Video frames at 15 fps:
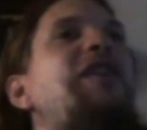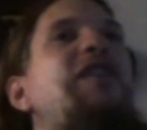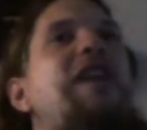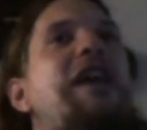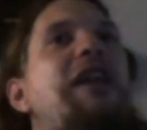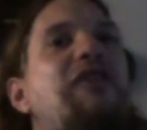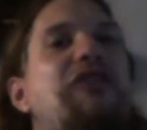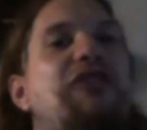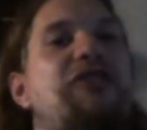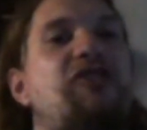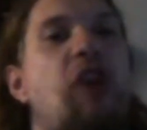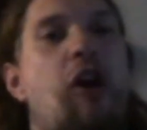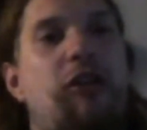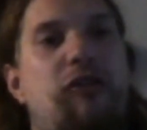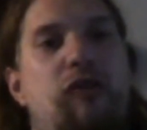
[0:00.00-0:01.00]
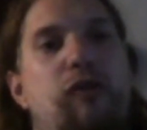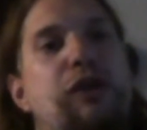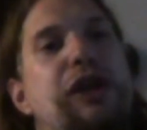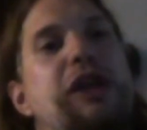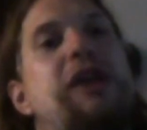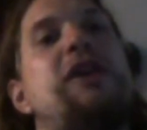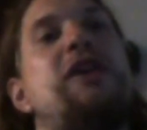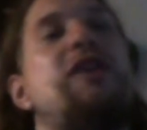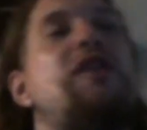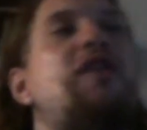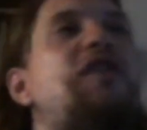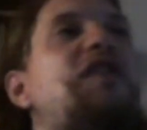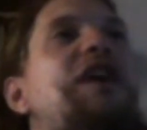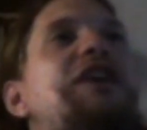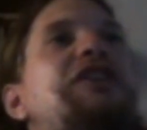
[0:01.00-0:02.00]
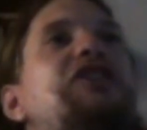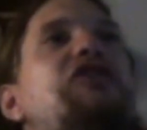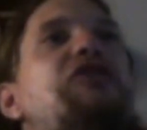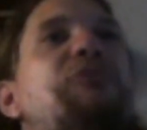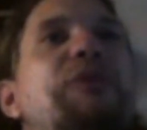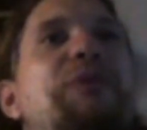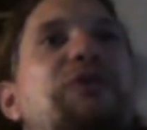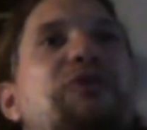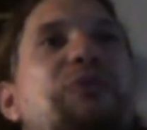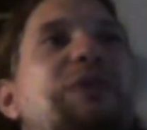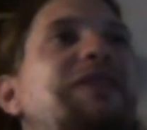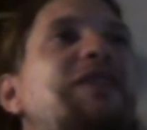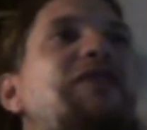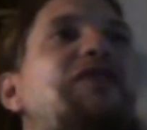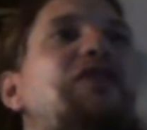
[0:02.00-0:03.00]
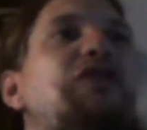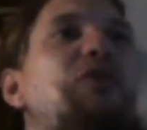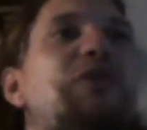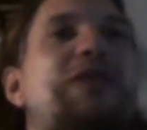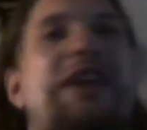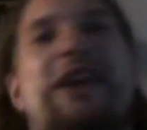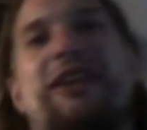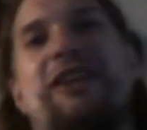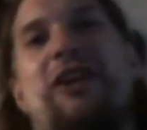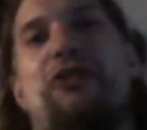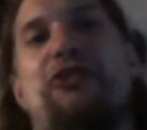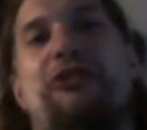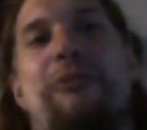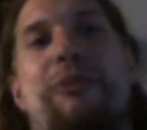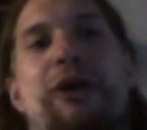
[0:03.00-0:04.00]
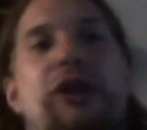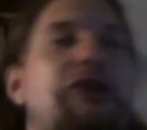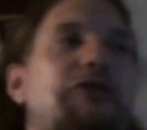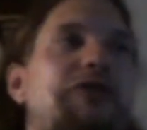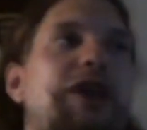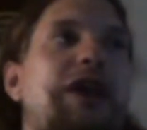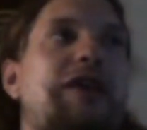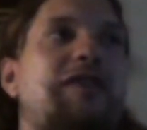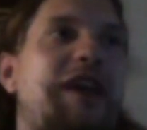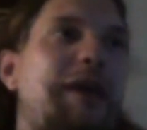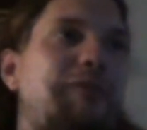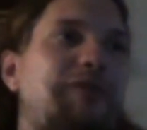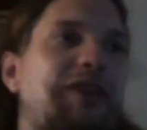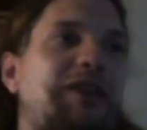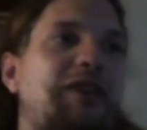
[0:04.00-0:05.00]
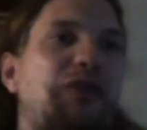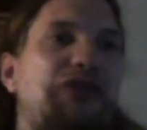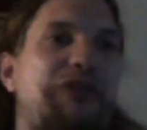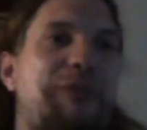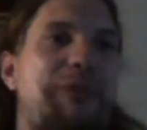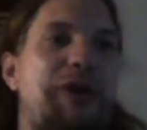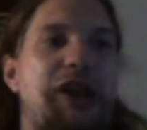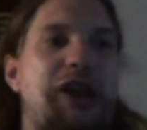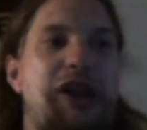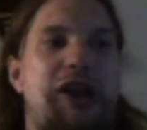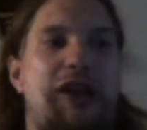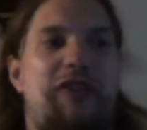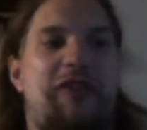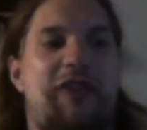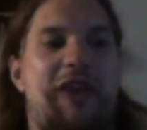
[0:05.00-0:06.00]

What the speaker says: I said, it's darkly sick humor between the two when they kill somebody or they attempt to kill somebody, and